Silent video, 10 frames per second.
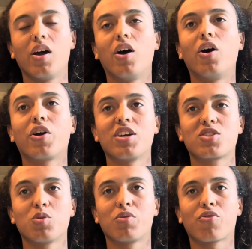Okay,
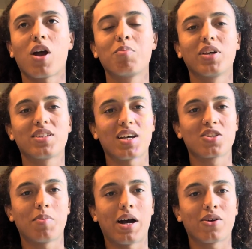so before I play test
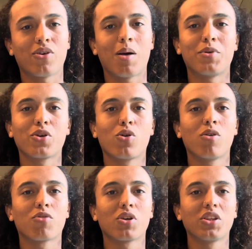the paddle, I'm going to go
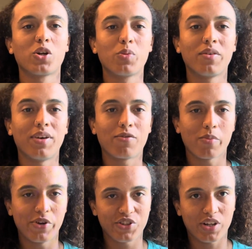over a little bit of
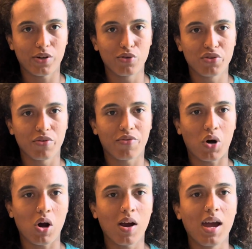information I know so
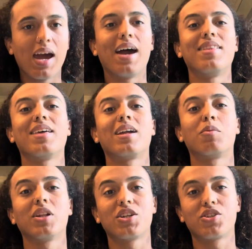far, and then I'm
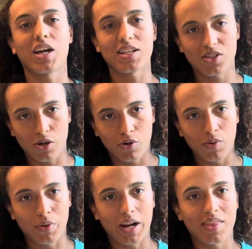going to let you guys know
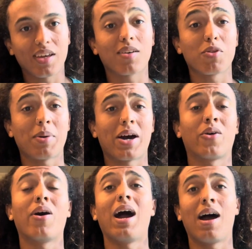what I think of the
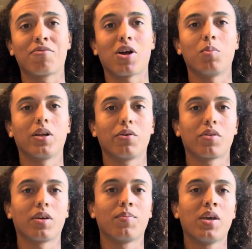paddle after I play with
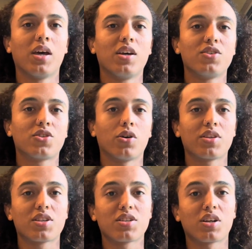it. So
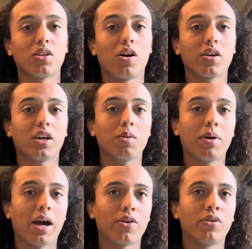this is an elongated
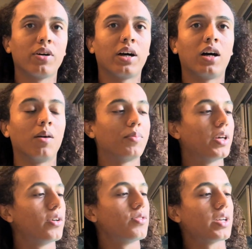paddle.
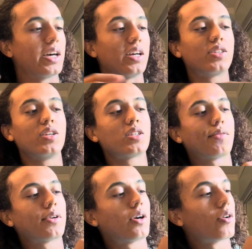They use a
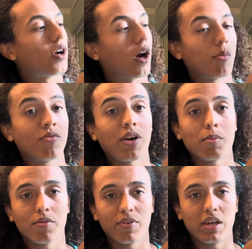T700 carbon
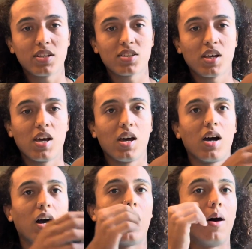fiber face.
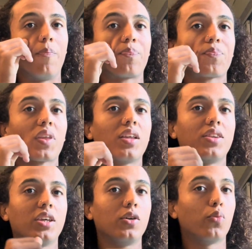
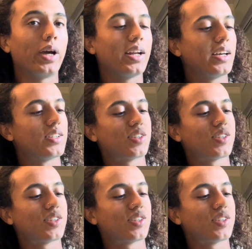The weight is